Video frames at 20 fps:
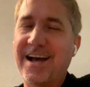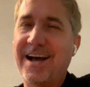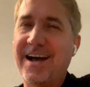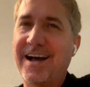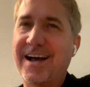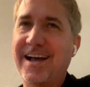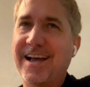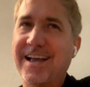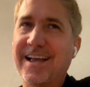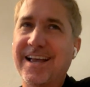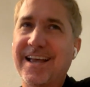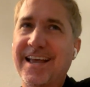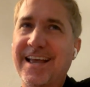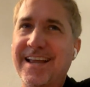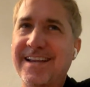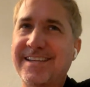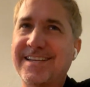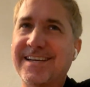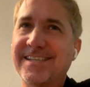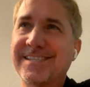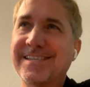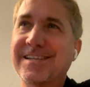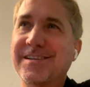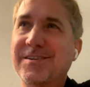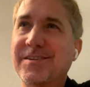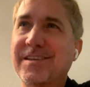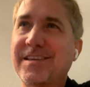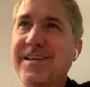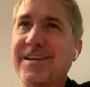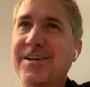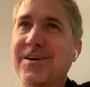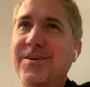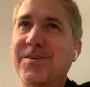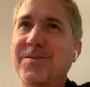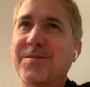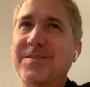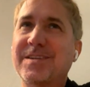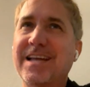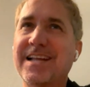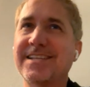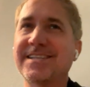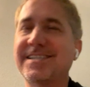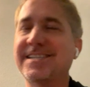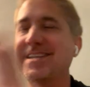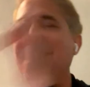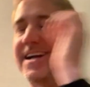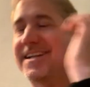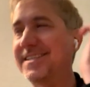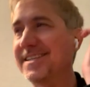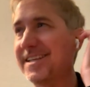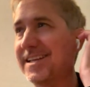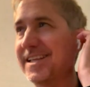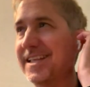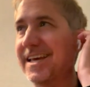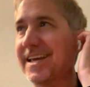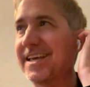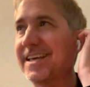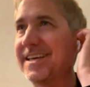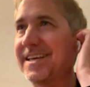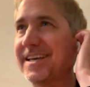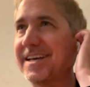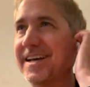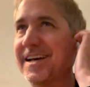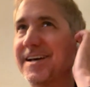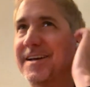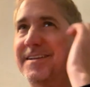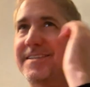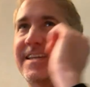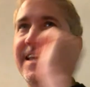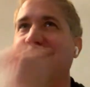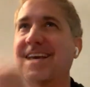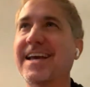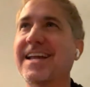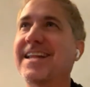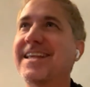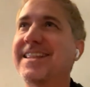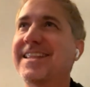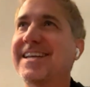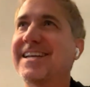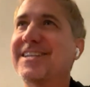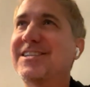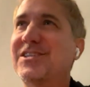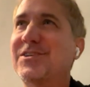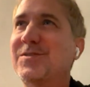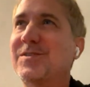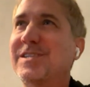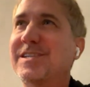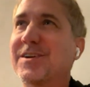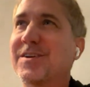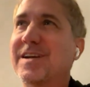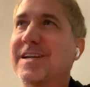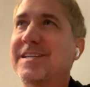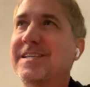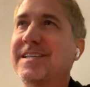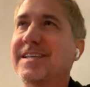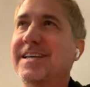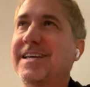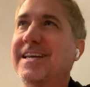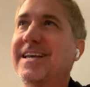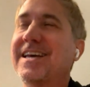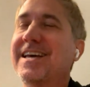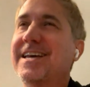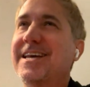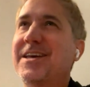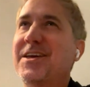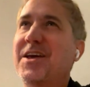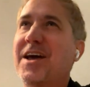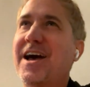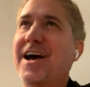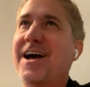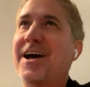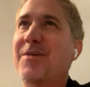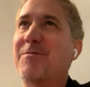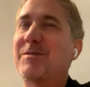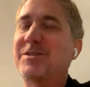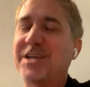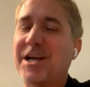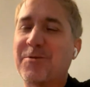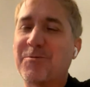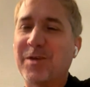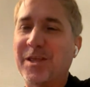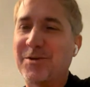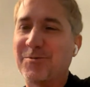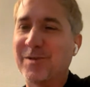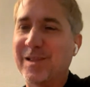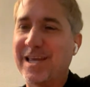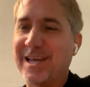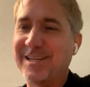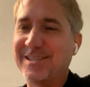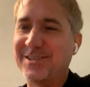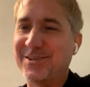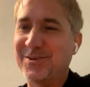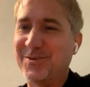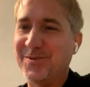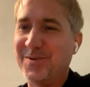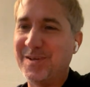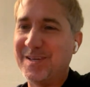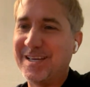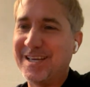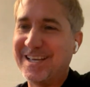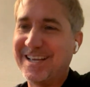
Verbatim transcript: uh, and doesn't you know tends not to like uh, take anything too seriously, uh, which I really relate to.